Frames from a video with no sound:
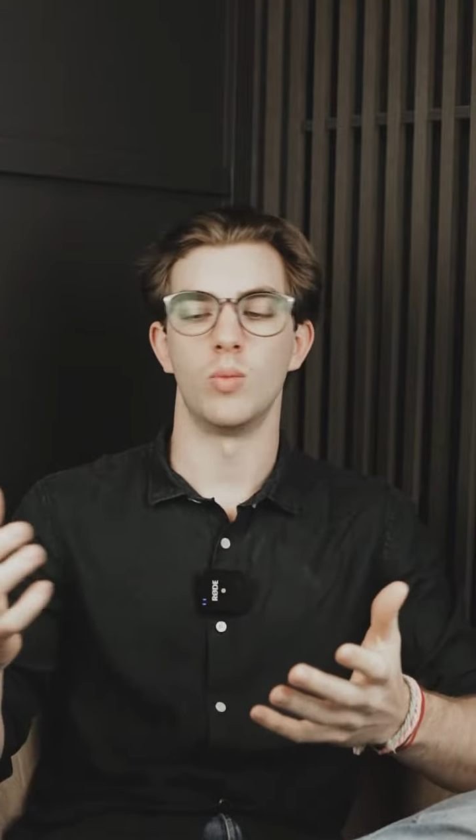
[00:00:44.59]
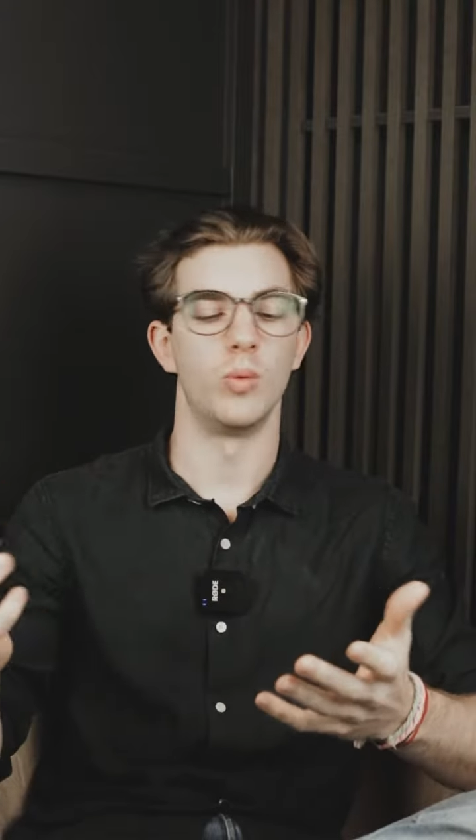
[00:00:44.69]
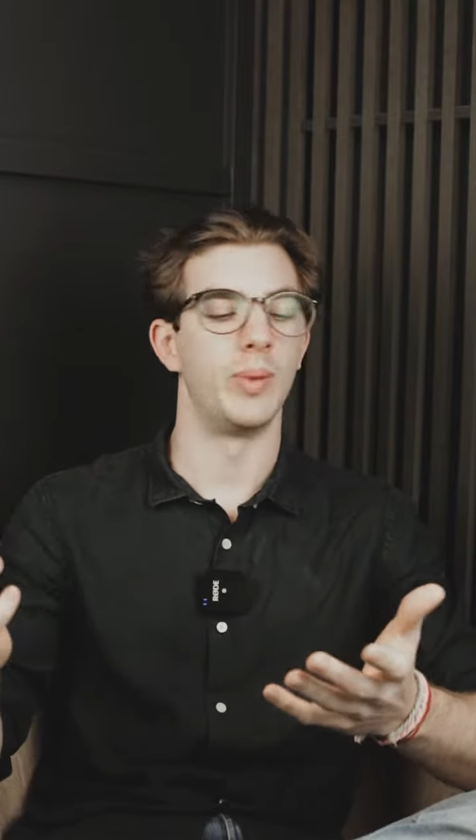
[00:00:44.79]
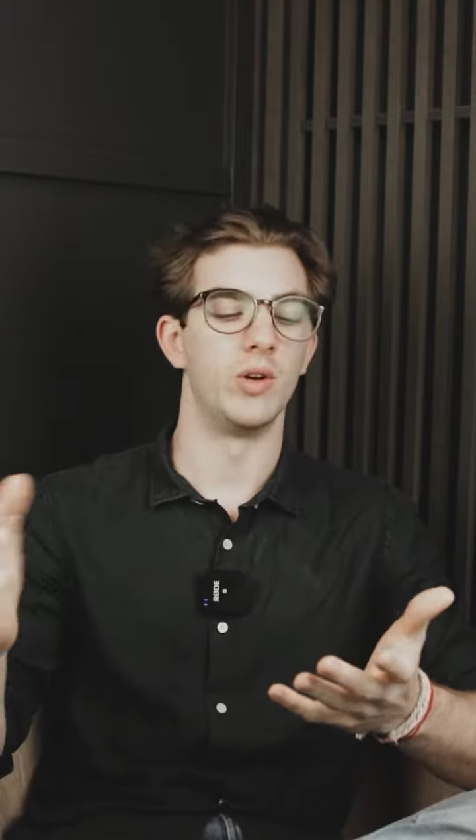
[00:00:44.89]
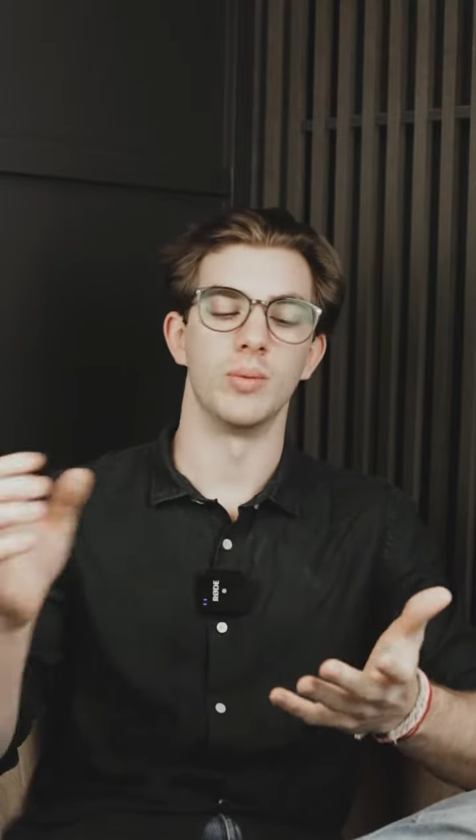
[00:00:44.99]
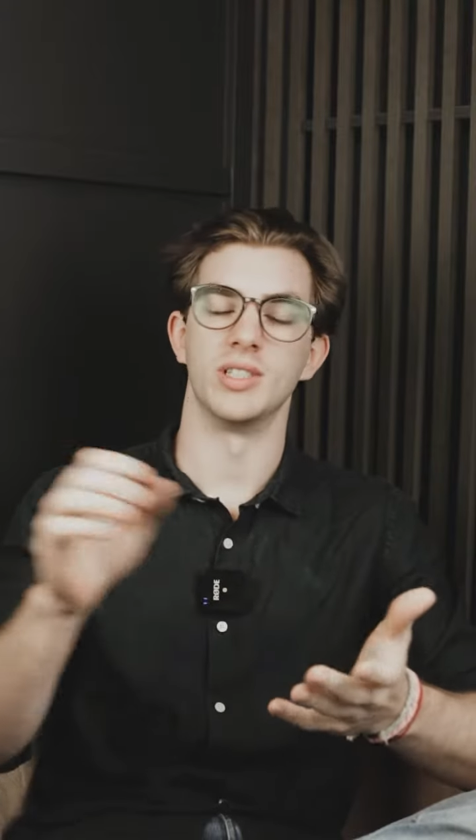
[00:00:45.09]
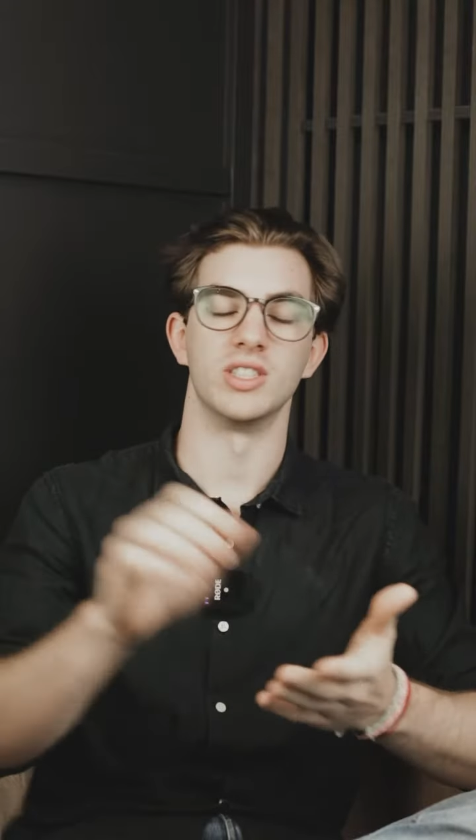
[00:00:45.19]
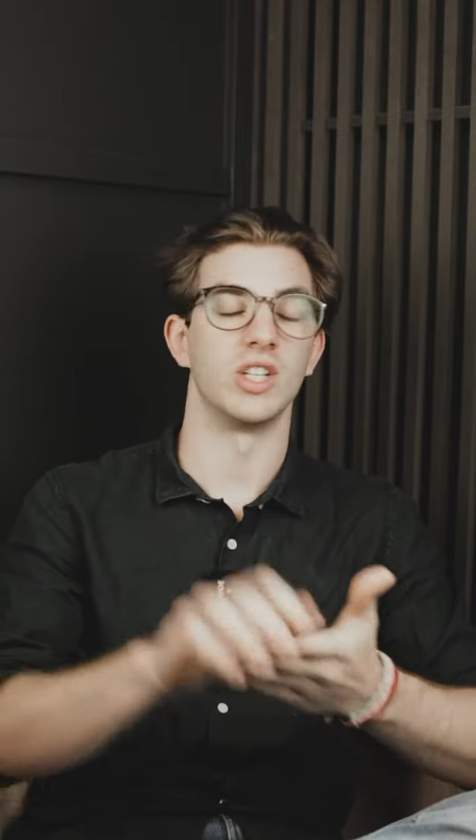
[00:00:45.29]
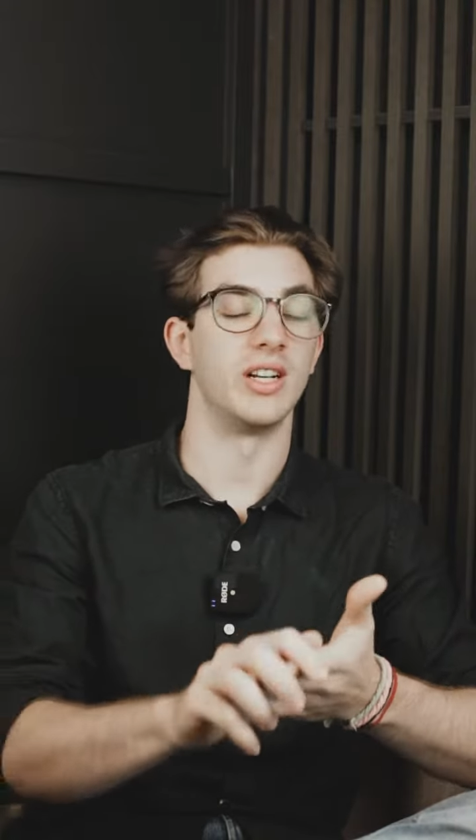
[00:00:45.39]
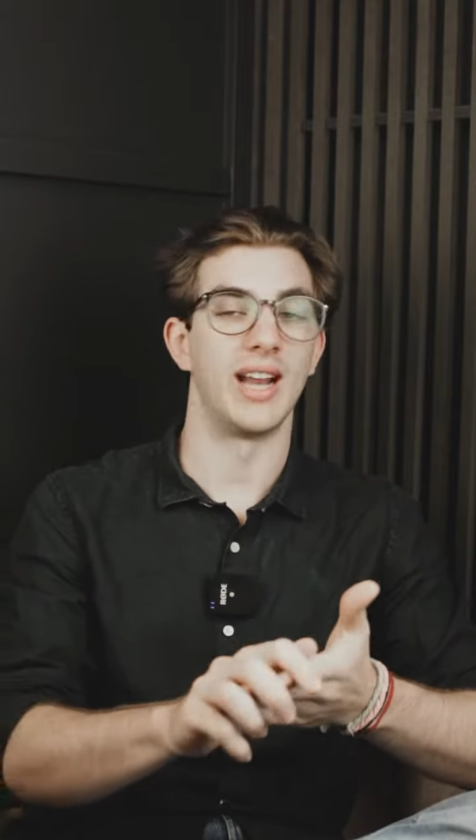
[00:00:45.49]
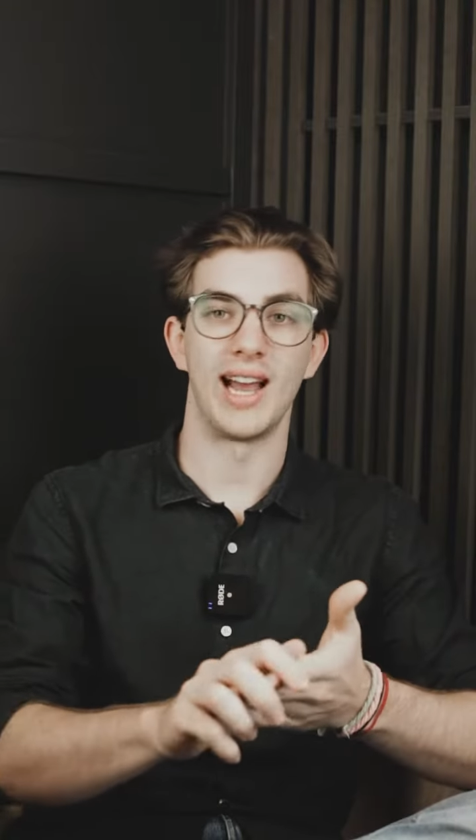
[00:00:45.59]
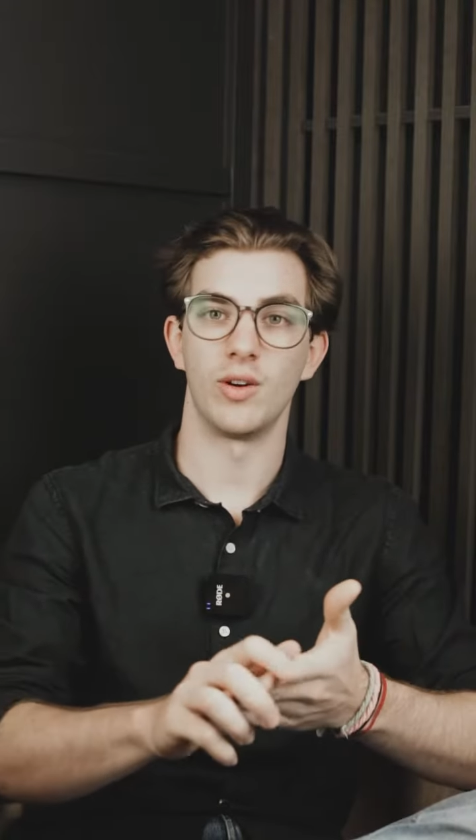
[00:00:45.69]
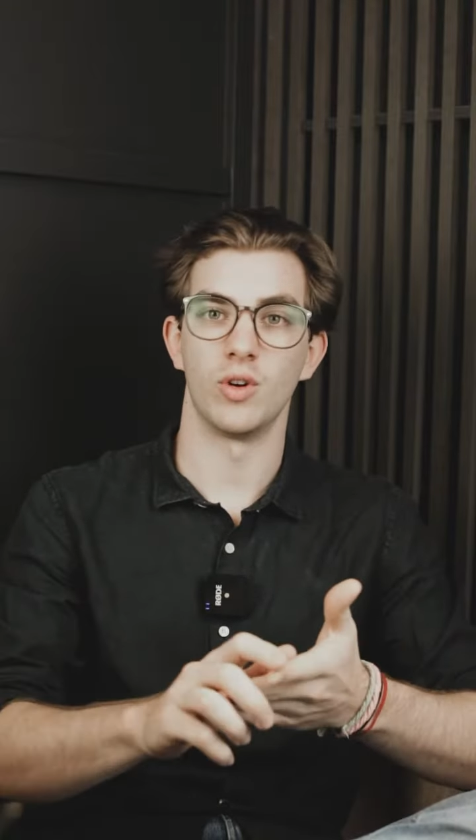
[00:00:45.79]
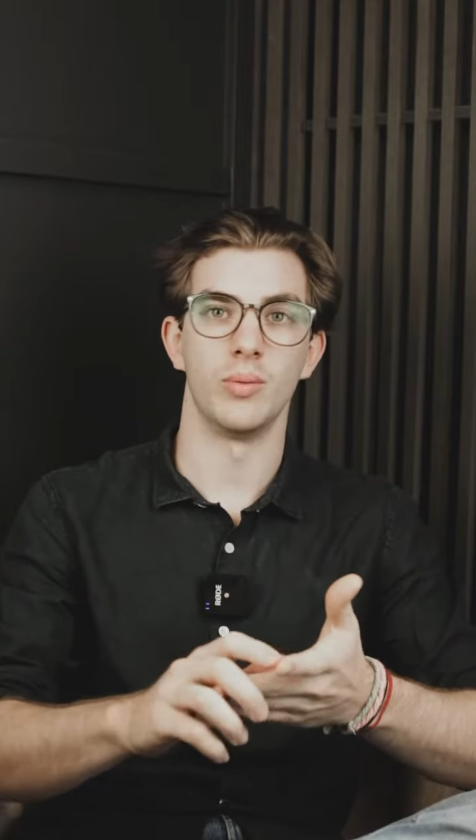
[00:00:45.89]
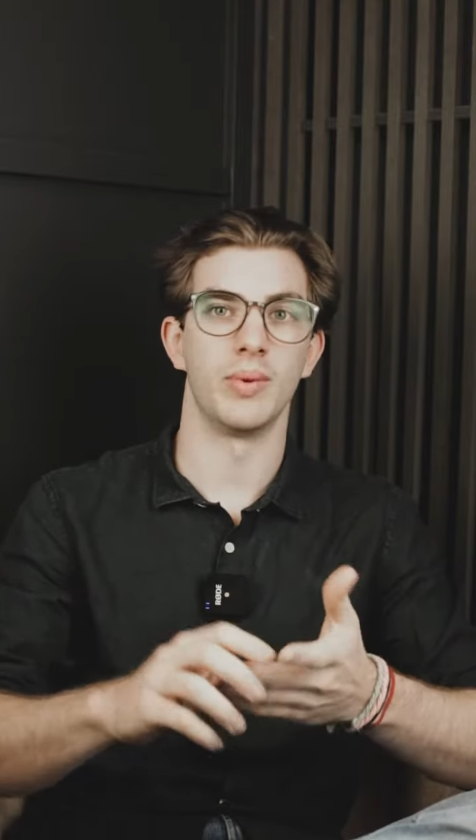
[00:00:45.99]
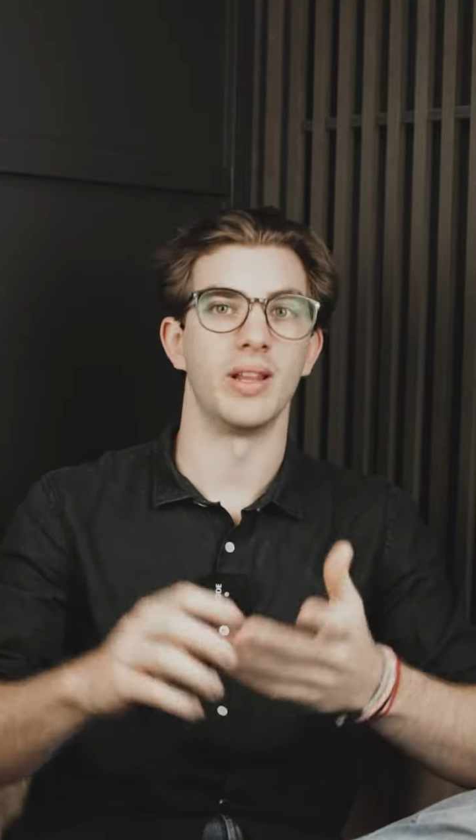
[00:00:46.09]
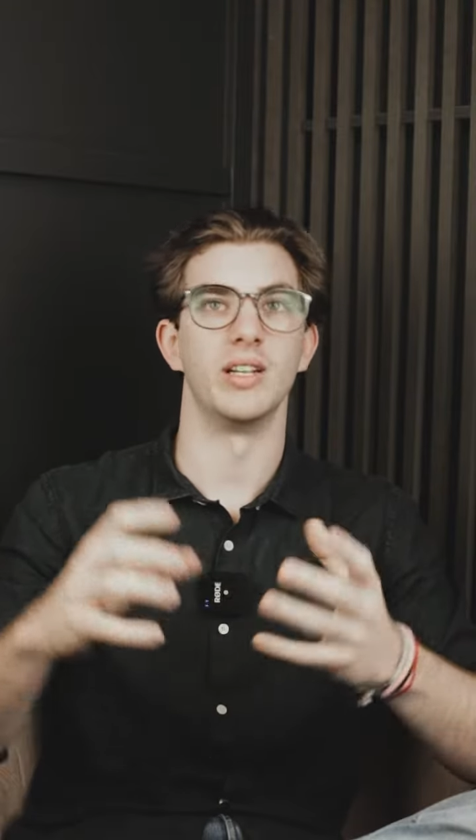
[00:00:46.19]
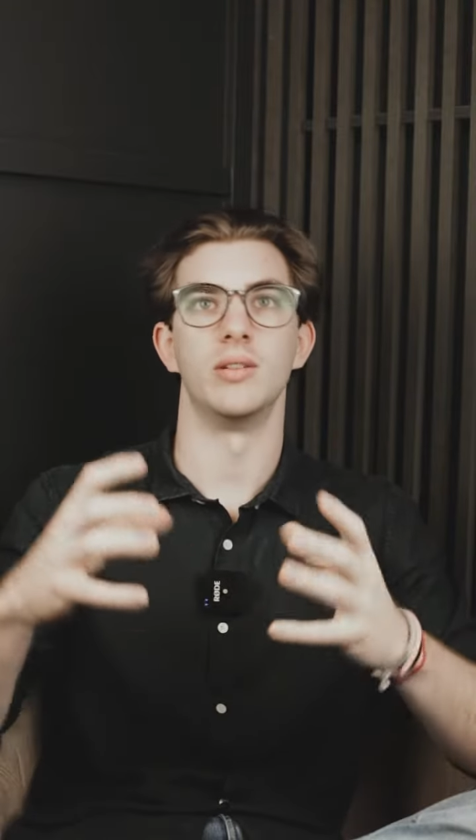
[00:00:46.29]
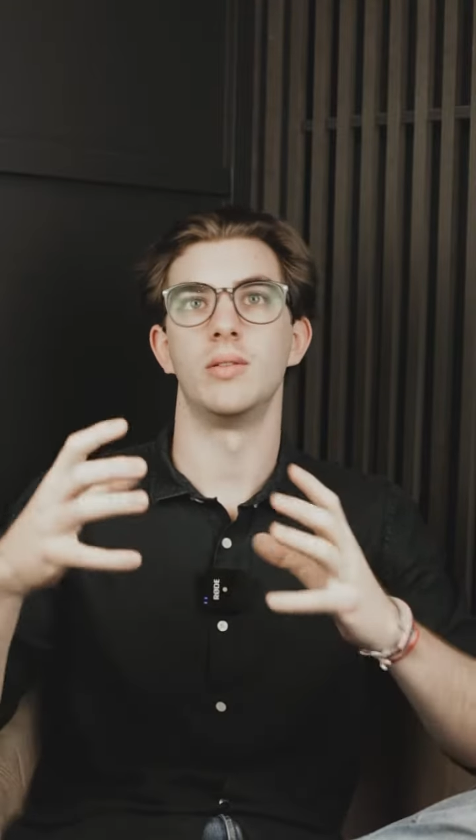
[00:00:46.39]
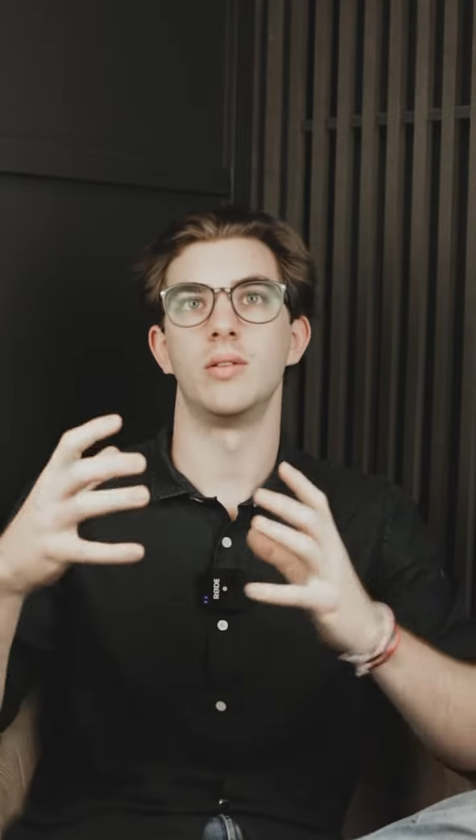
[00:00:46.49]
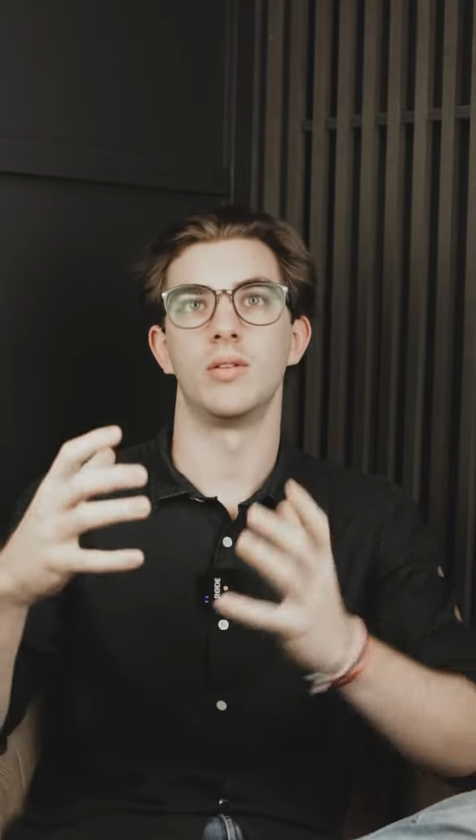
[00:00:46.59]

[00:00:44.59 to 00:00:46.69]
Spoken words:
will be grouped in a certain ad group, and